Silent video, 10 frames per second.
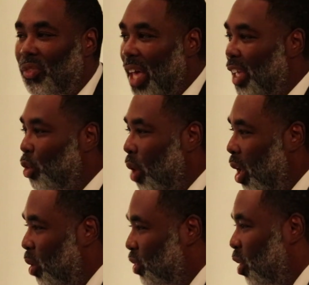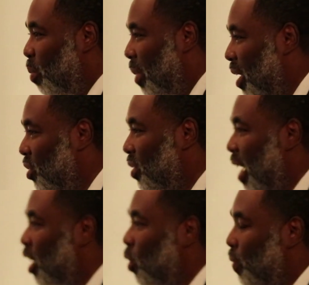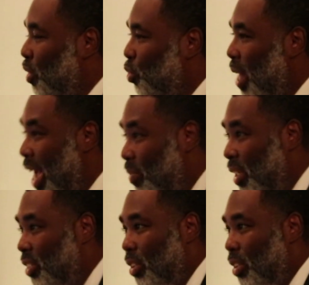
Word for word: Thank you all so much. Thank you for traveling.